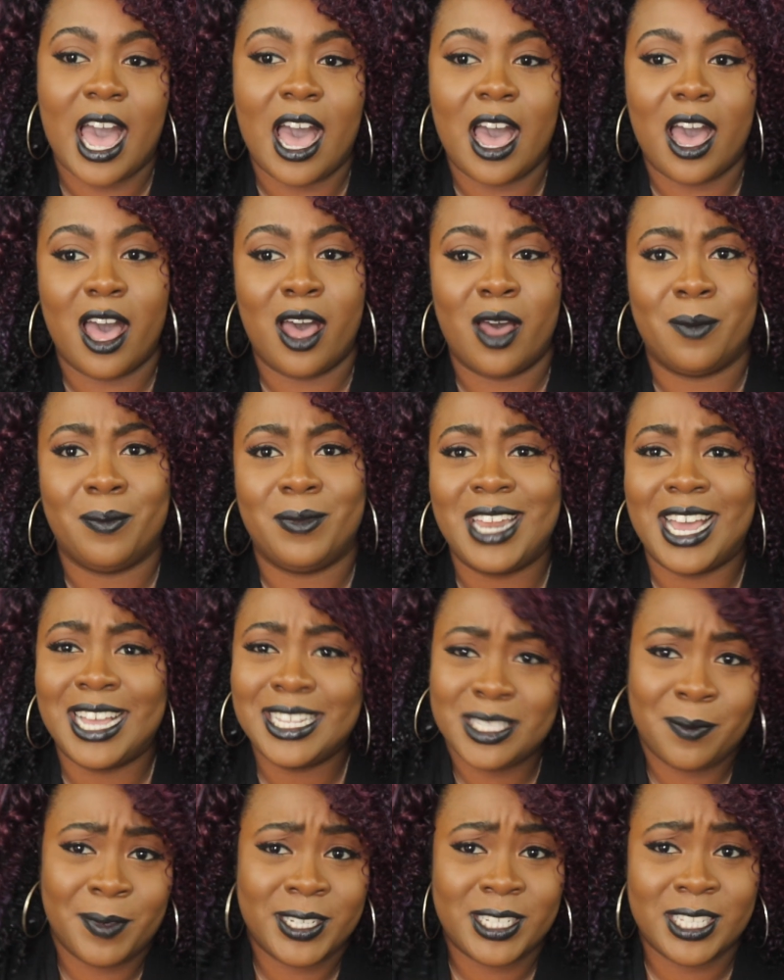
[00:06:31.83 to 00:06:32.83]
Um,
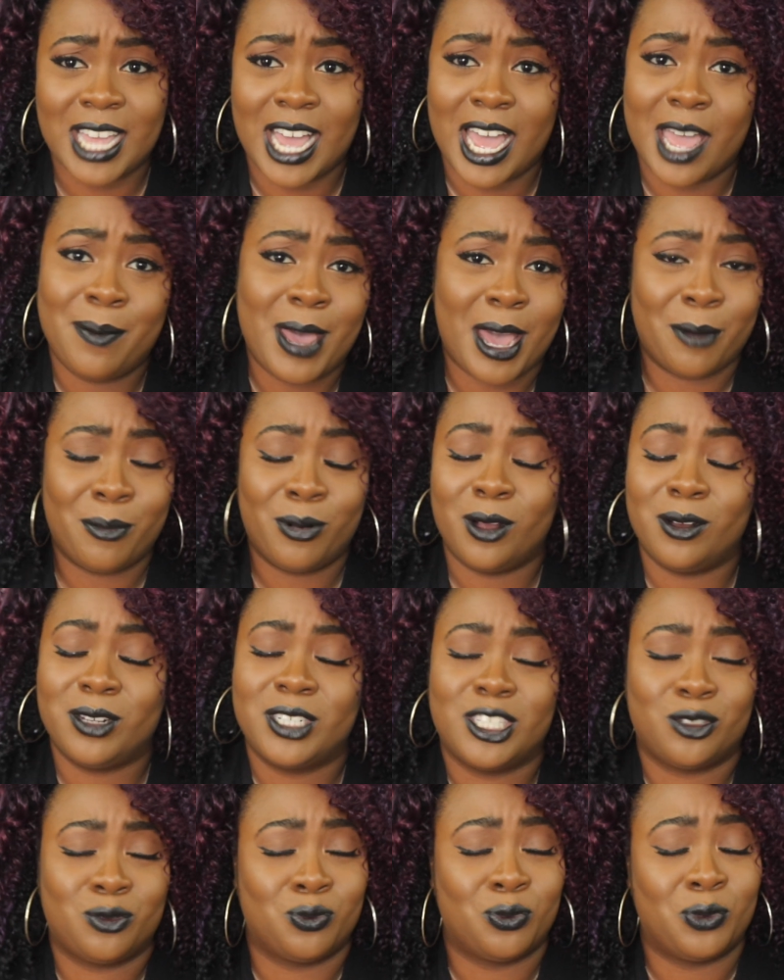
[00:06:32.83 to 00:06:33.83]
not to mention the iPad Pro
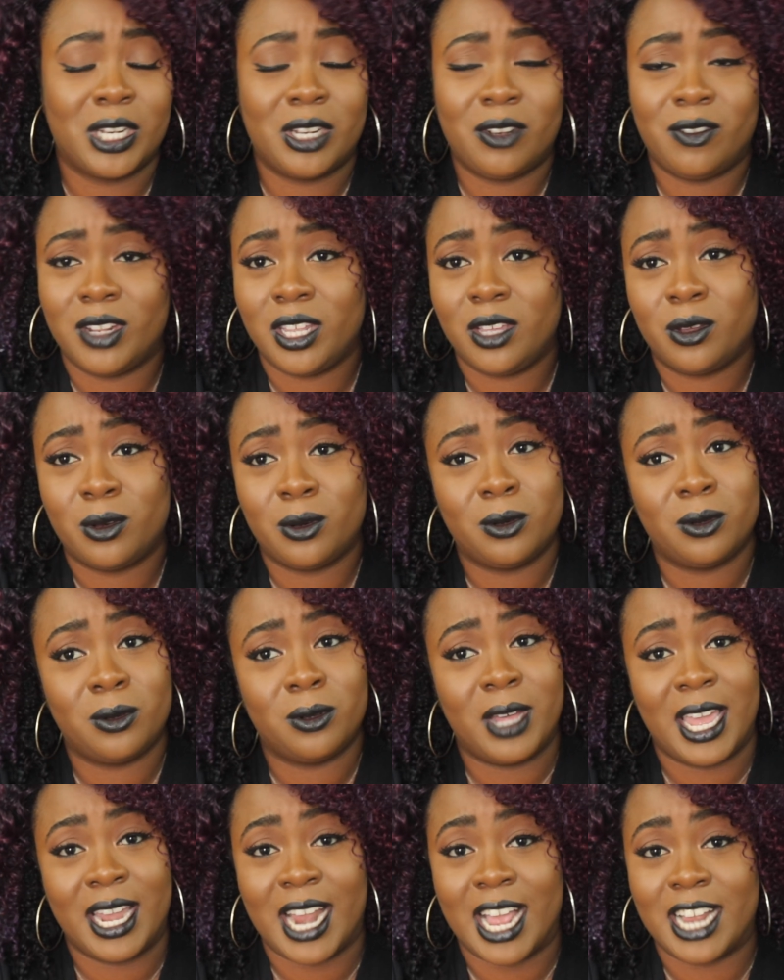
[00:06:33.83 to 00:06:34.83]
is just really, really
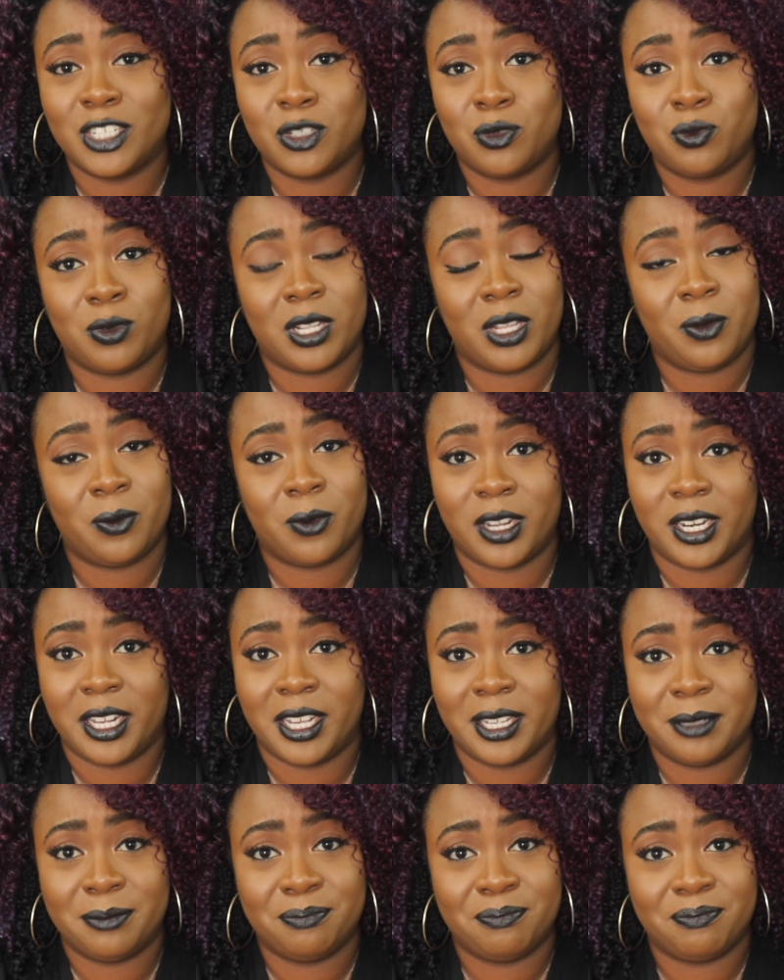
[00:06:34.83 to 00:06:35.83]
cool. And I just really want
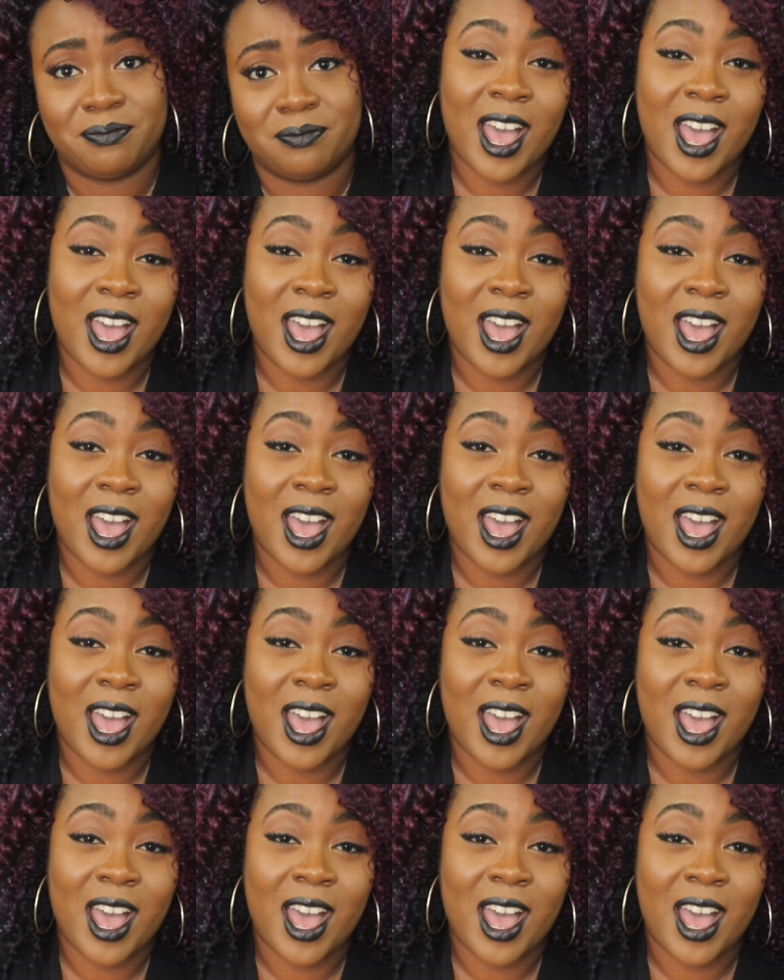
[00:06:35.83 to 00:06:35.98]
it.